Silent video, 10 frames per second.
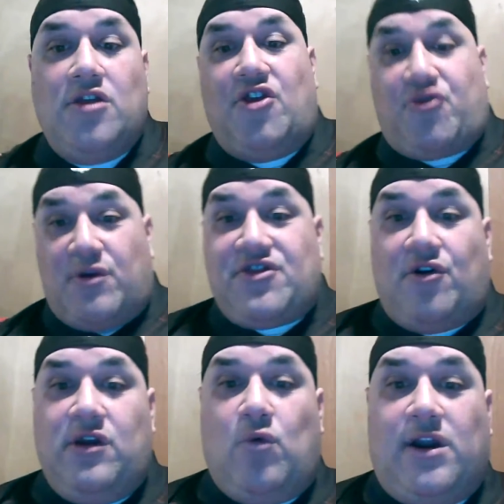The
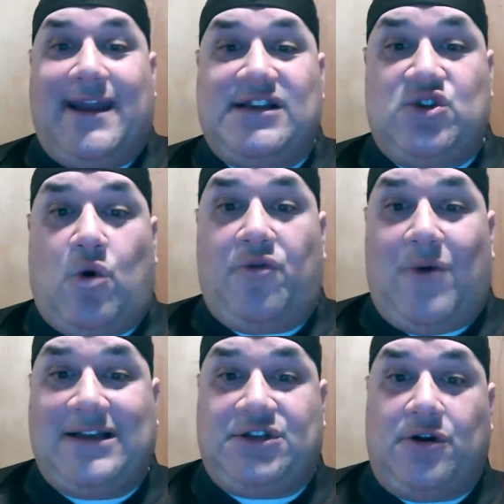331 against
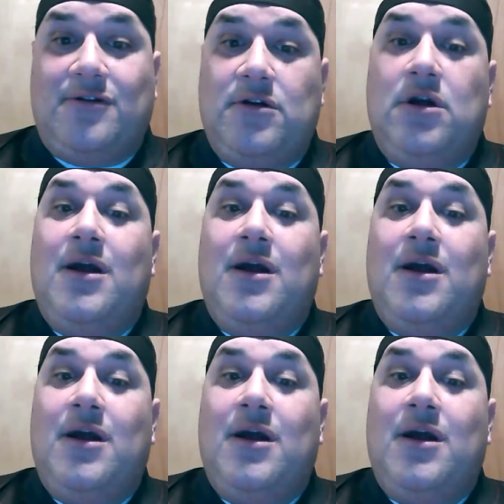Northwestern.